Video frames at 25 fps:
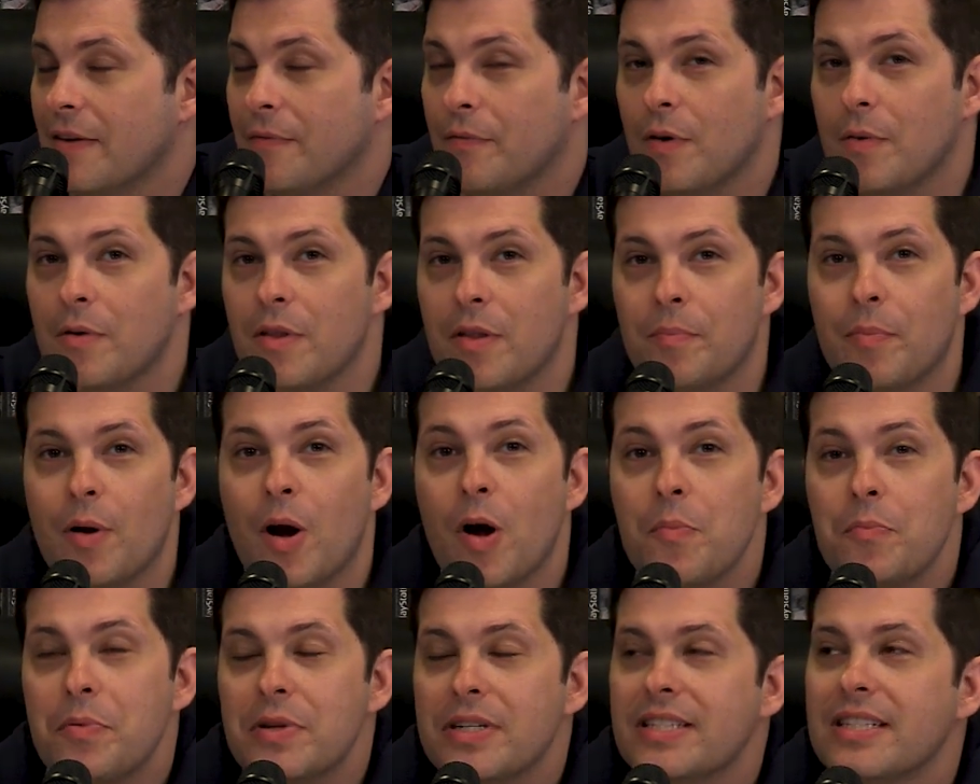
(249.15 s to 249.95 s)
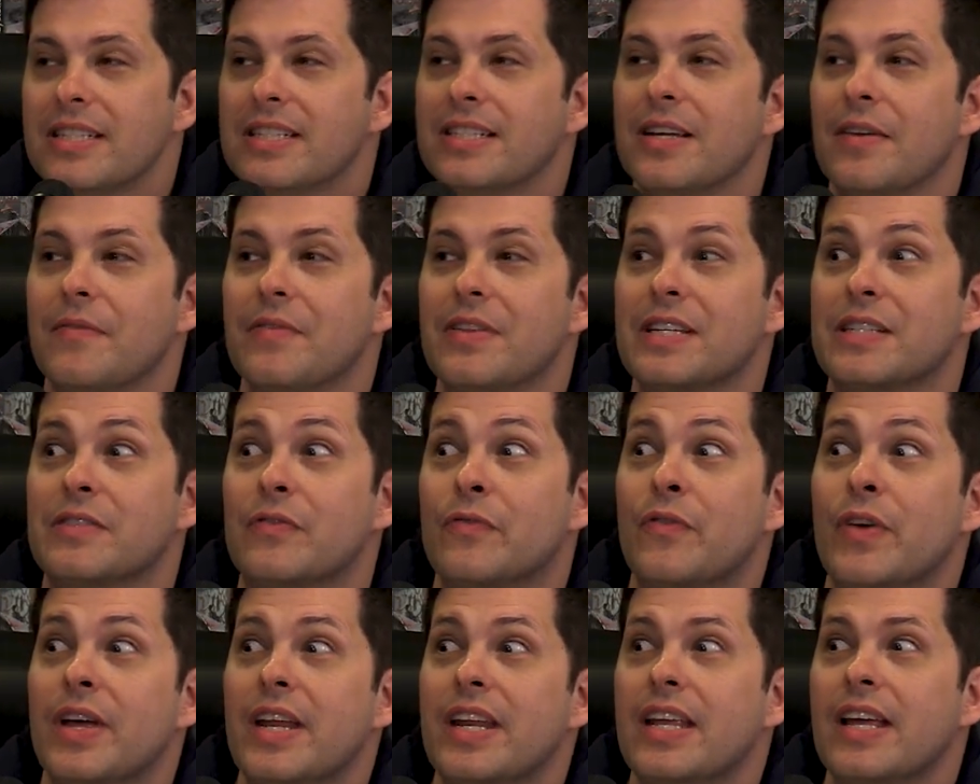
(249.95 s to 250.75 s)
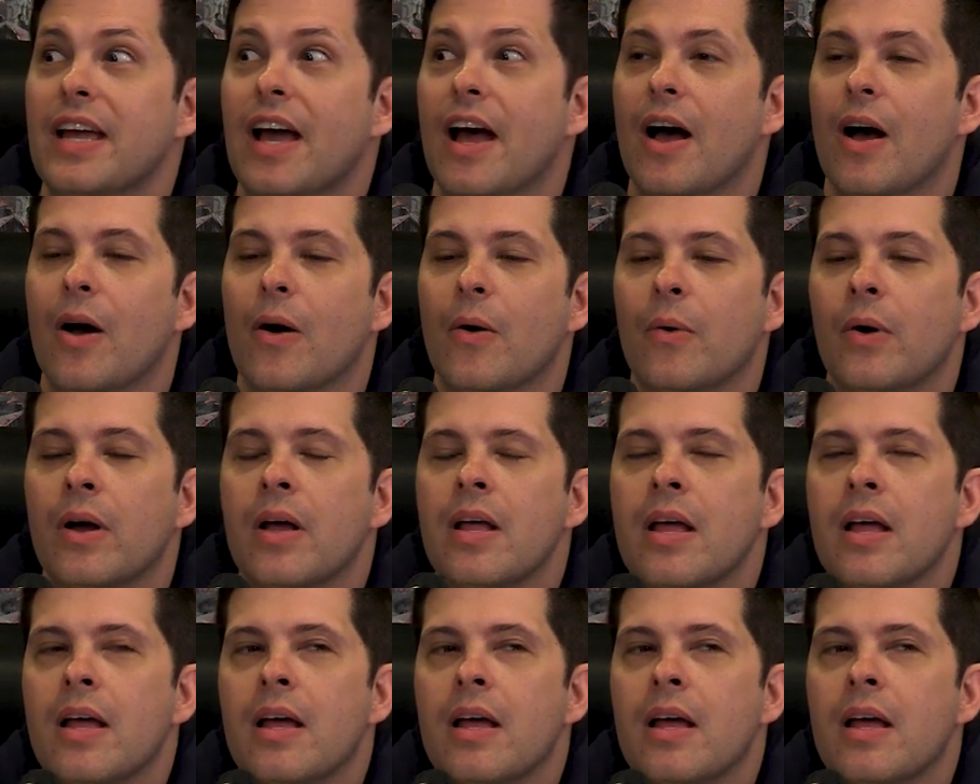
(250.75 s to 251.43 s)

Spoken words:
And for the purposes of this video,